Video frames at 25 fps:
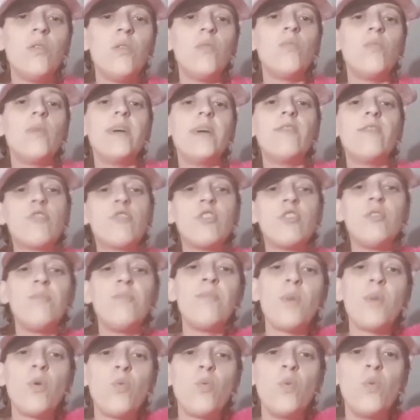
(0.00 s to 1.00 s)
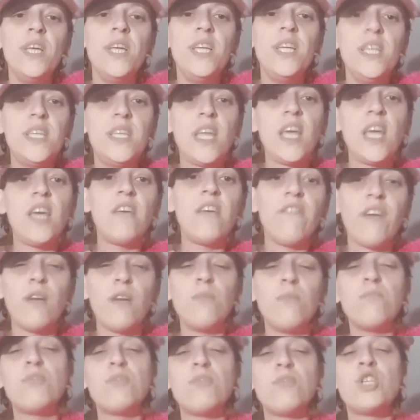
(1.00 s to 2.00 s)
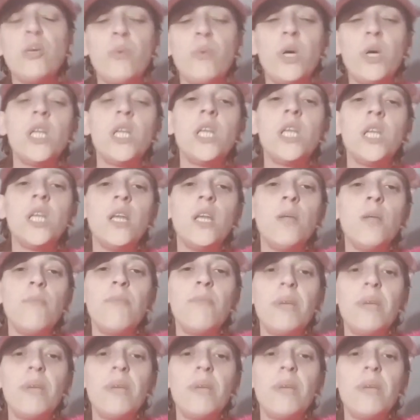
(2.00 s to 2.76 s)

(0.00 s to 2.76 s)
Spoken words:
Welcome, wee Dev Himshe1.